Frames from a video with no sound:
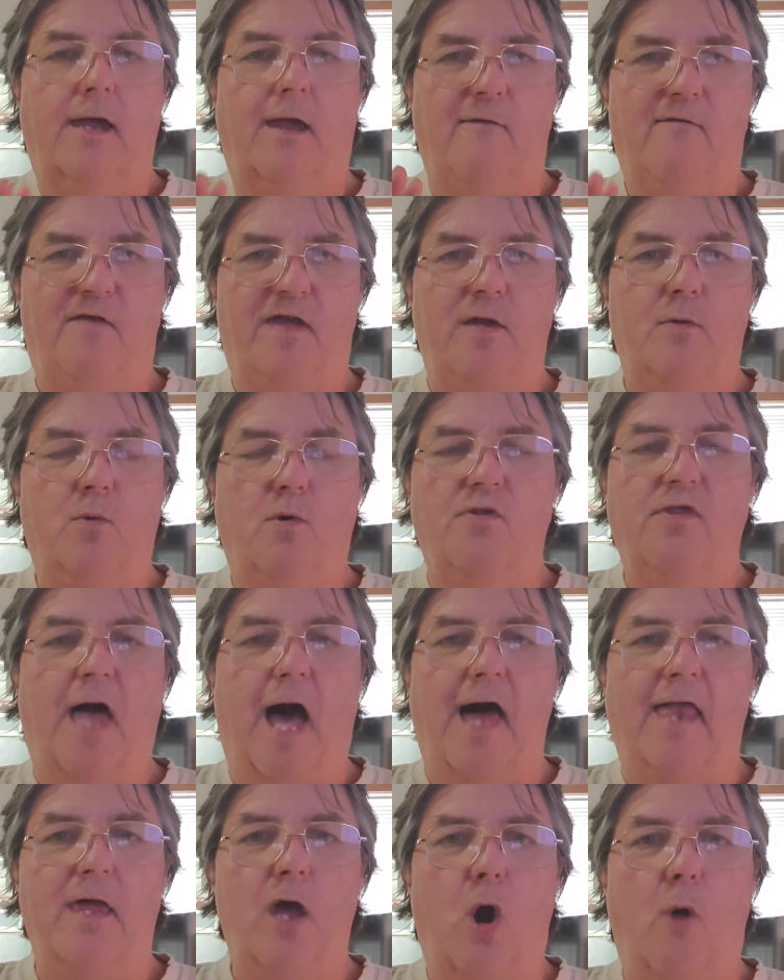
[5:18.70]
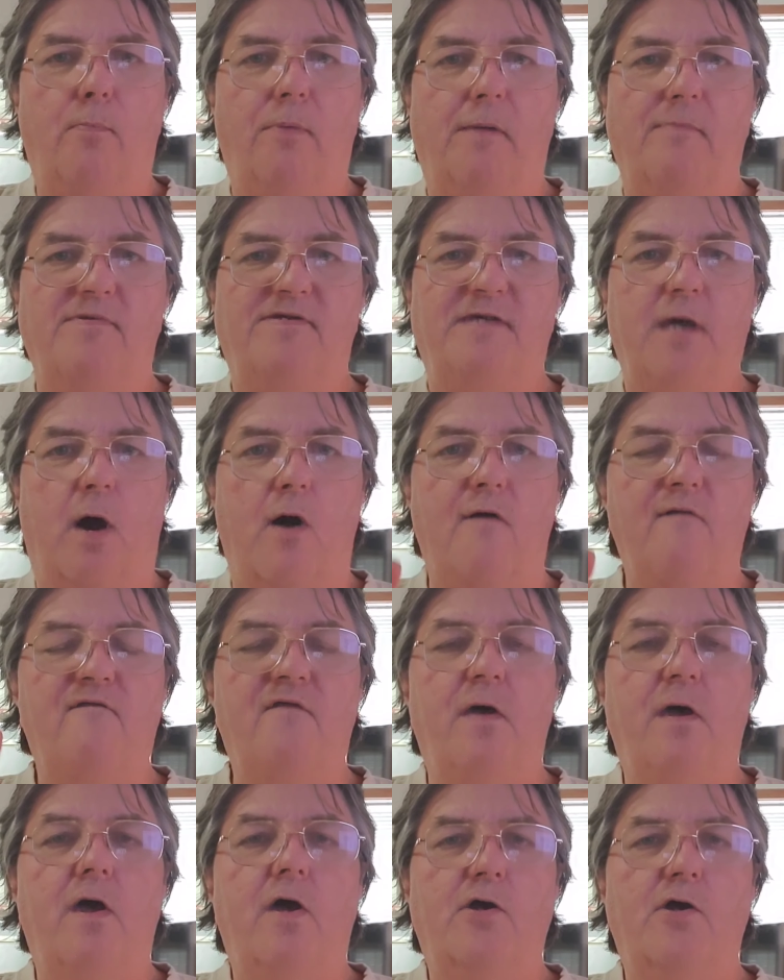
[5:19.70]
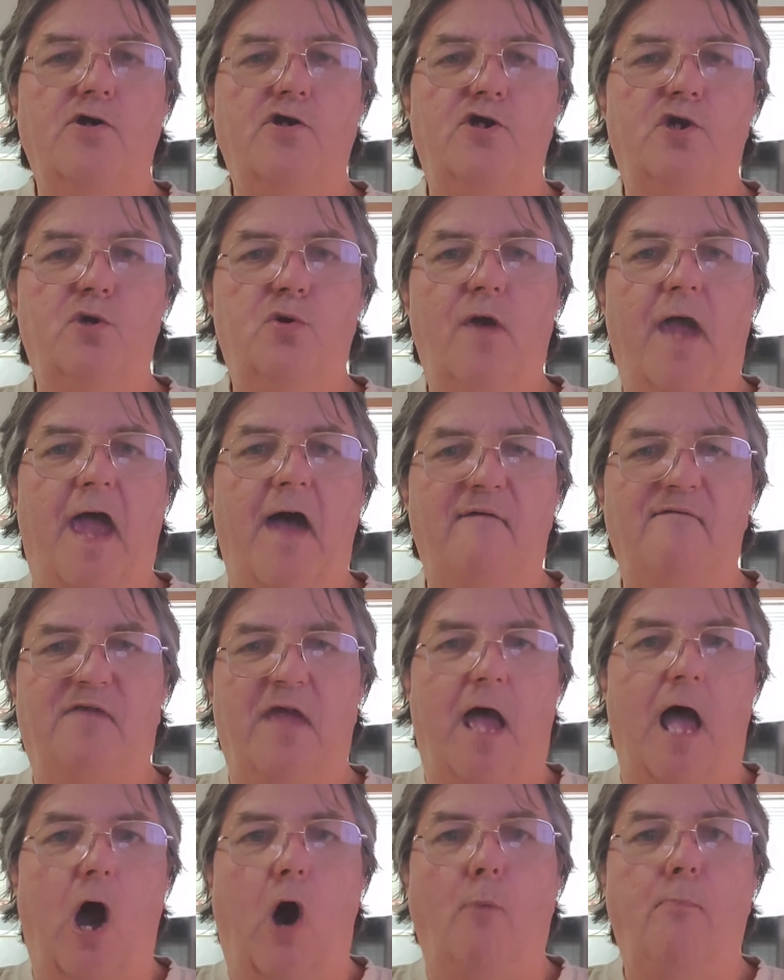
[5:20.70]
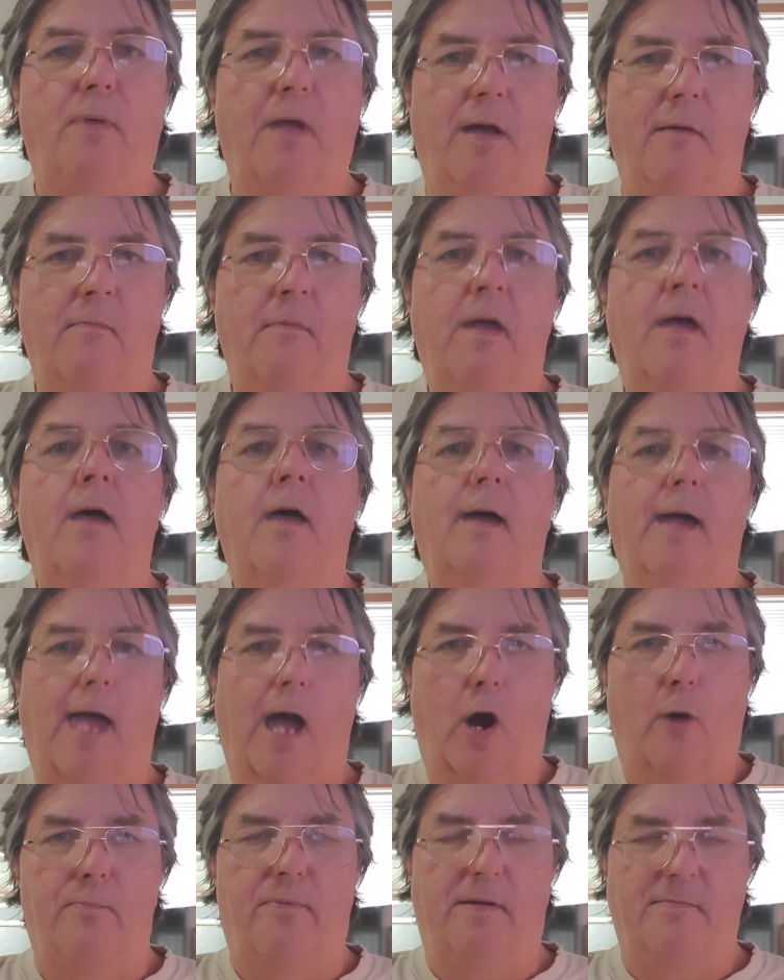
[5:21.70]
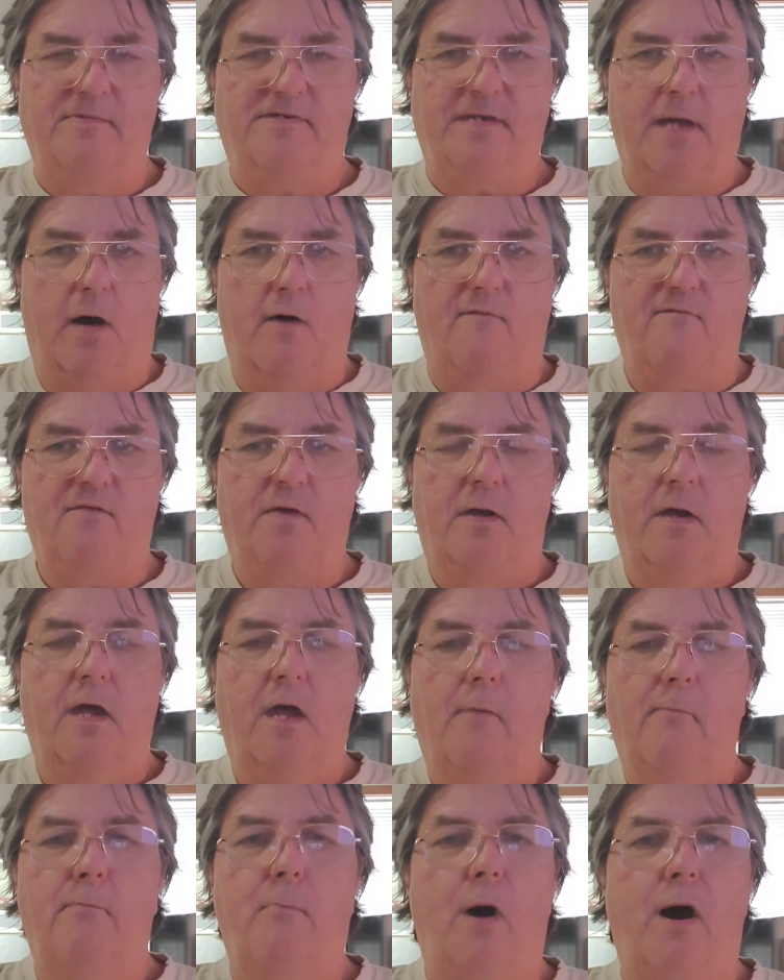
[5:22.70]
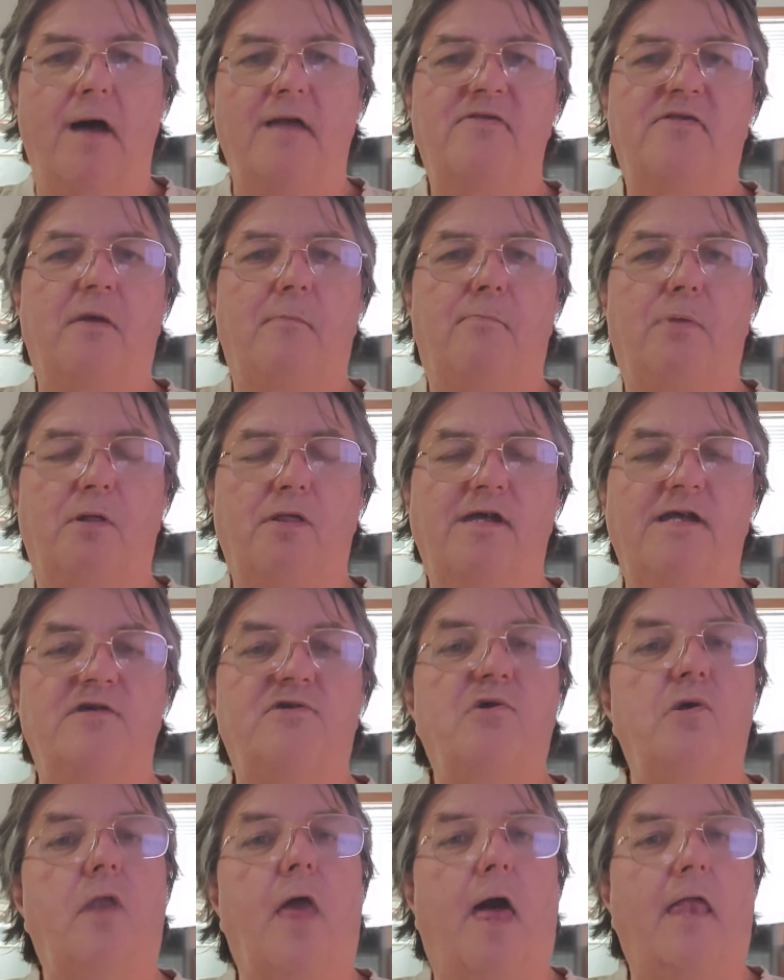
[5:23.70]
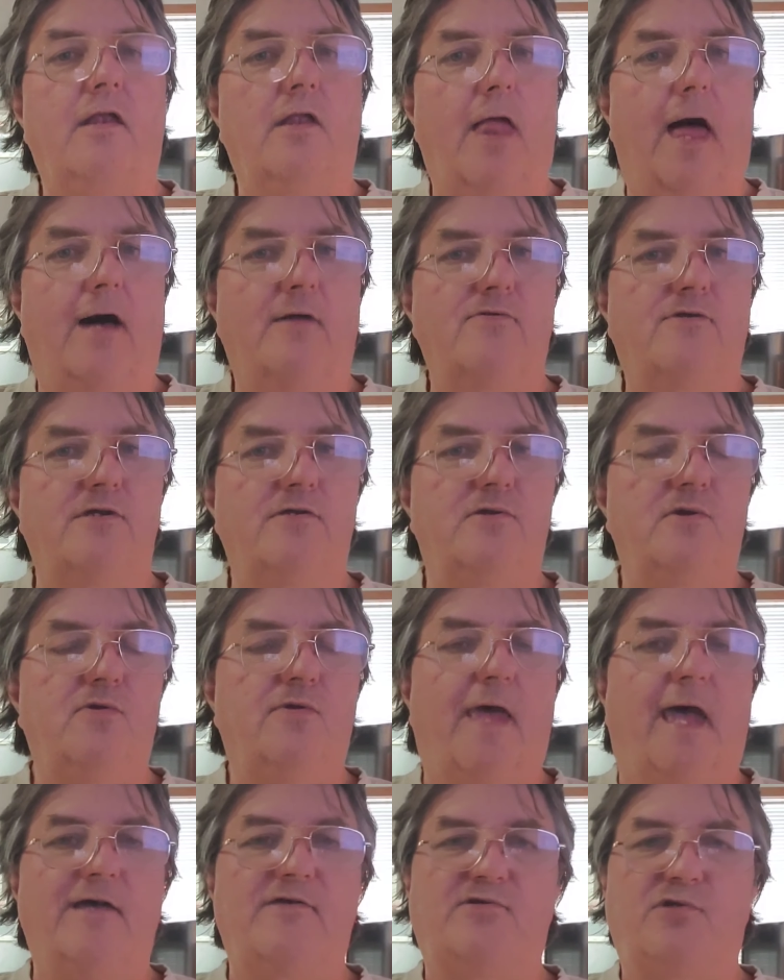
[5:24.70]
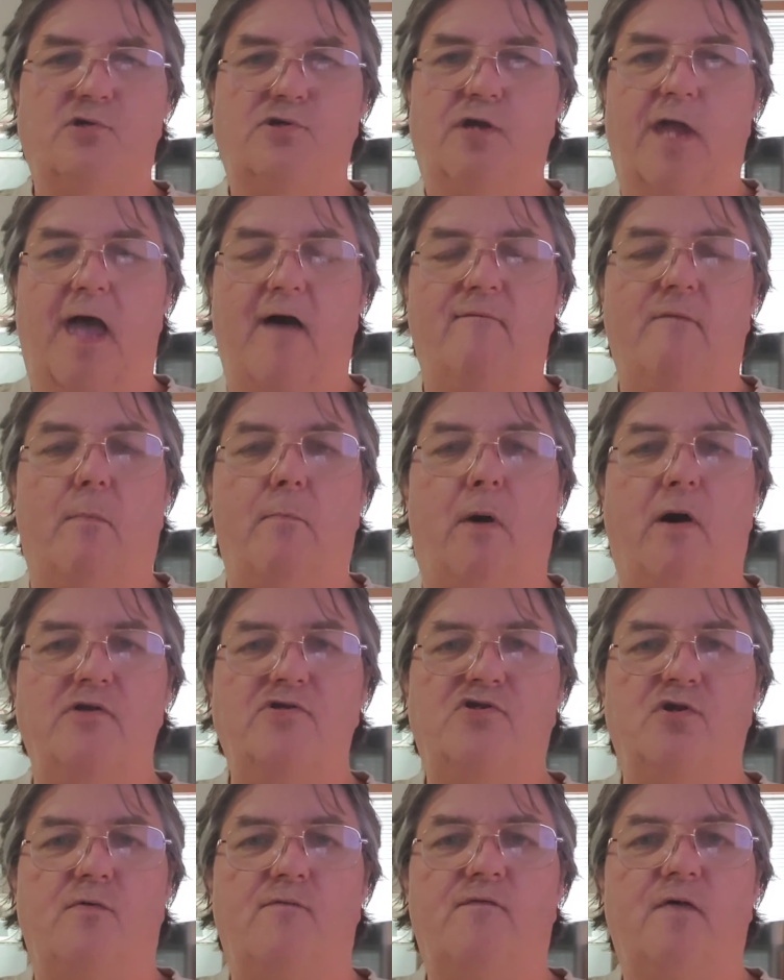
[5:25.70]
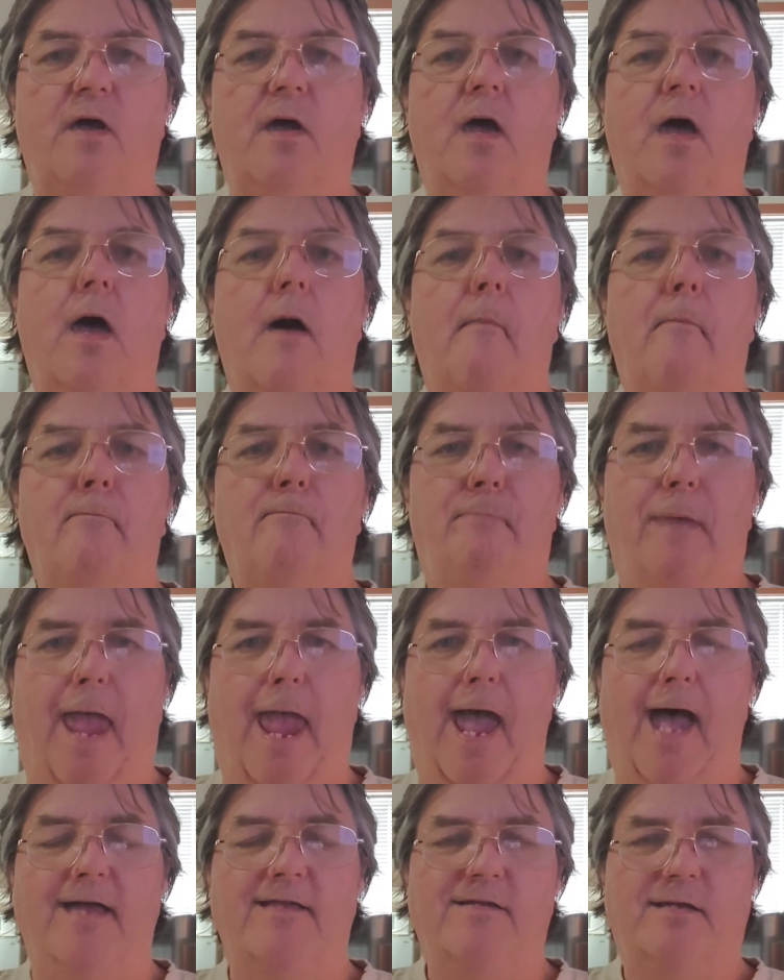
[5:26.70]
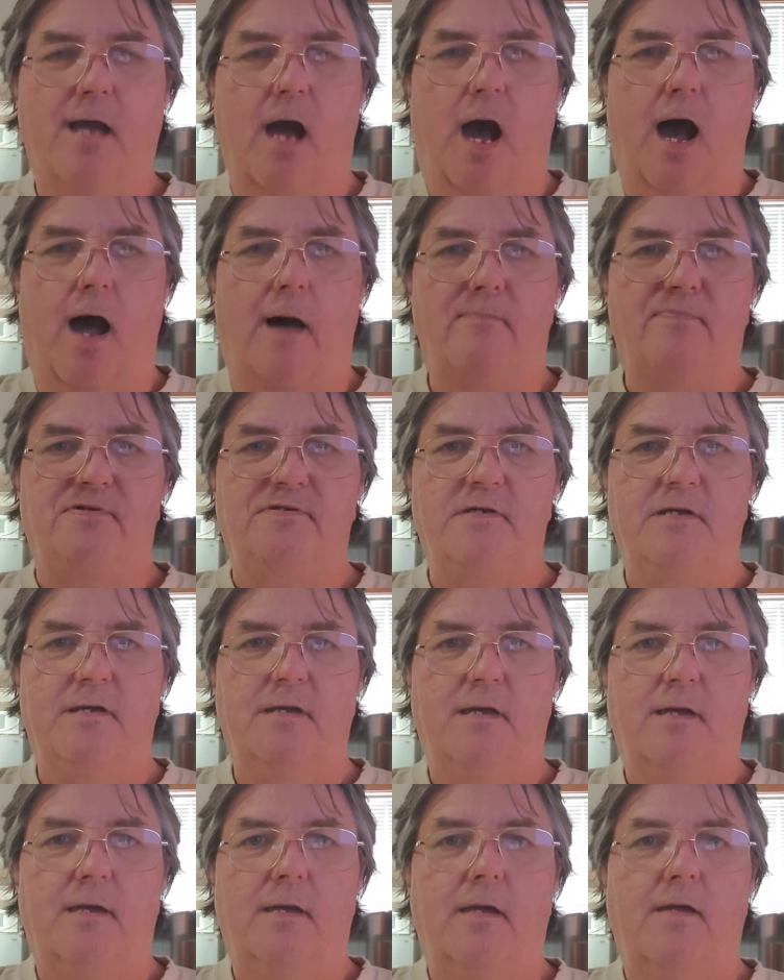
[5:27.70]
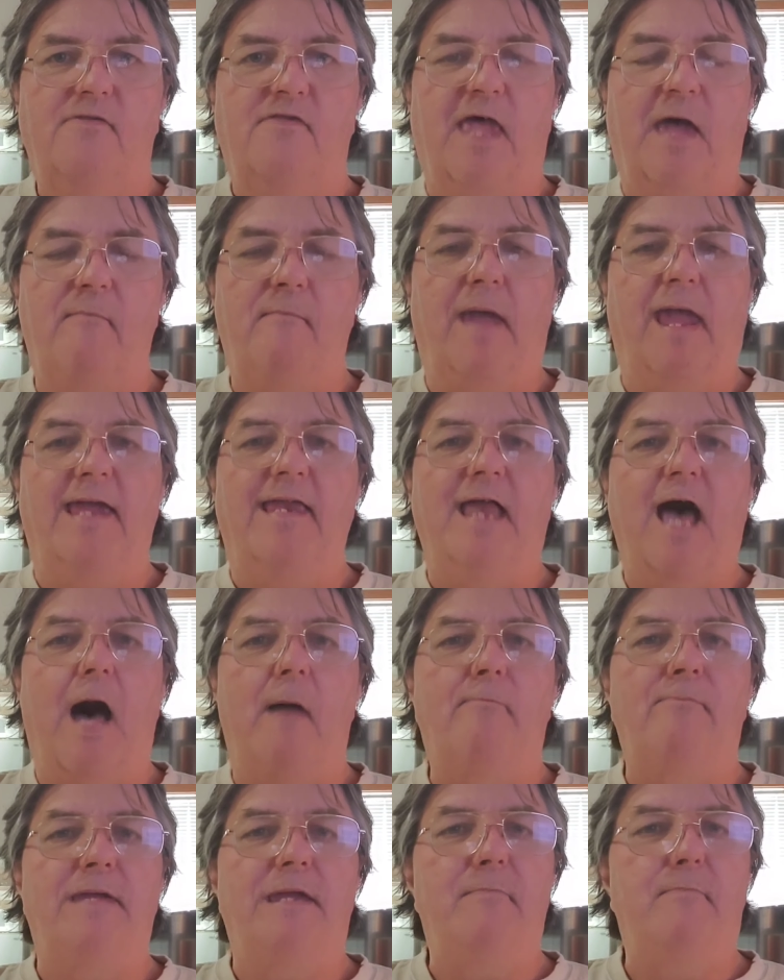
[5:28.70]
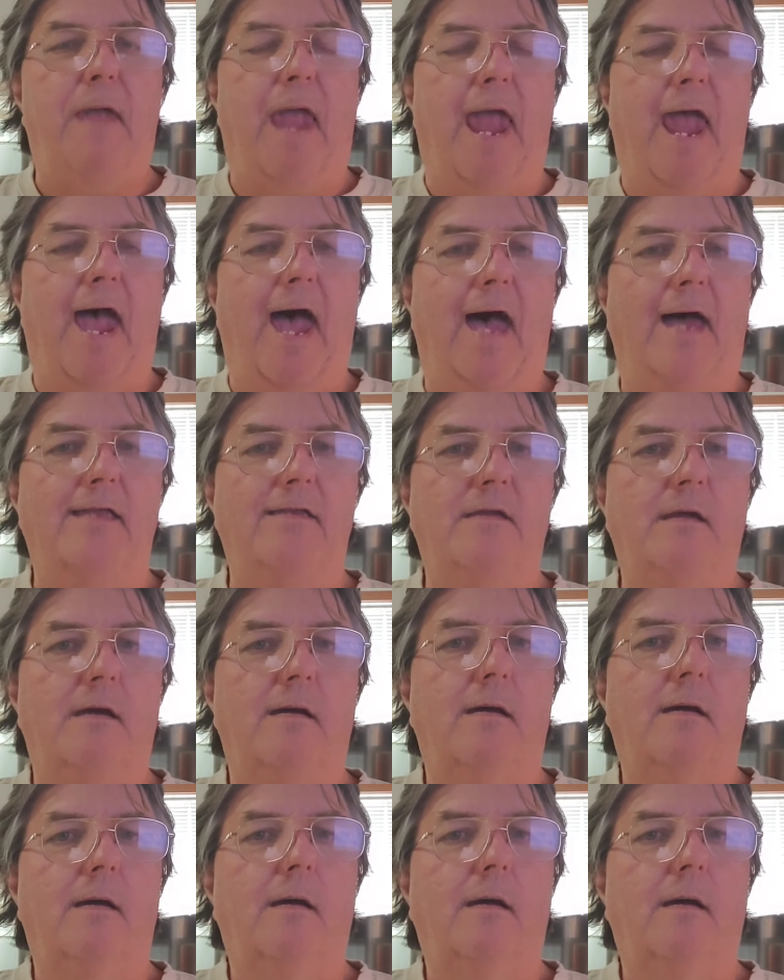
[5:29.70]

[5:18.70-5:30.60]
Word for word: If he will not help himself, you have to help him help himself. But the police are not allowed to do that. So you have a bunch of bad cops that may not be bad